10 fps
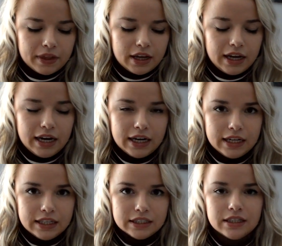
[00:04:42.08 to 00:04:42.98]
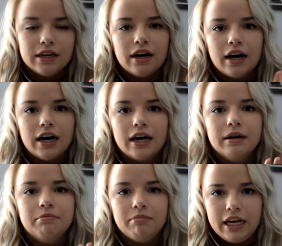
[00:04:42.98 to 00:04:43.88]
It is
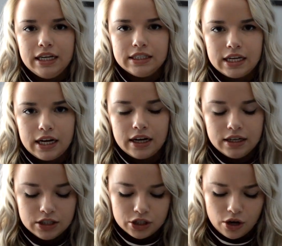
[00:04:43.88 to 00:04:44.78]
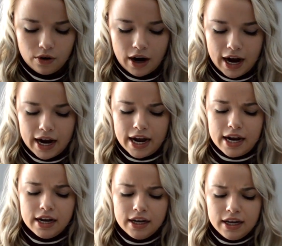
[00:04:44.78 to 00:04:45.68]
amazing. So
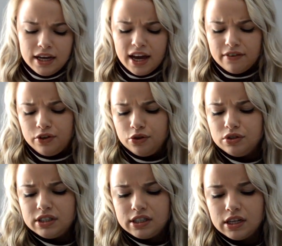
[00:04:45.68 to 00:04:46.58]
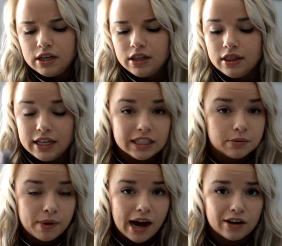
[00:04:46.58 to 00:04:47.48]
I have used this
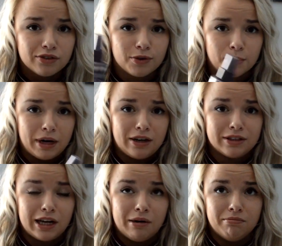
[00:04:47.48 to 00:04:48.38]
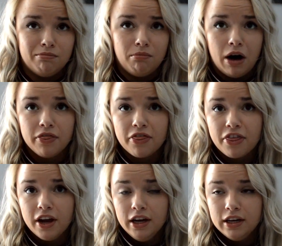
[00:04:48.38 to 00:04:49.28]
bottle for about a month
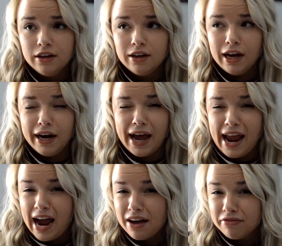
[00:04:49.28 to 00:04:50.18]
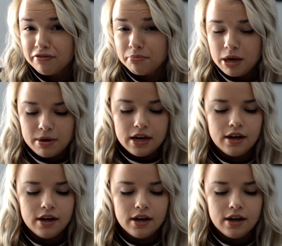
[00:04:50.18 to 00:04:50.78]
and a half maybe,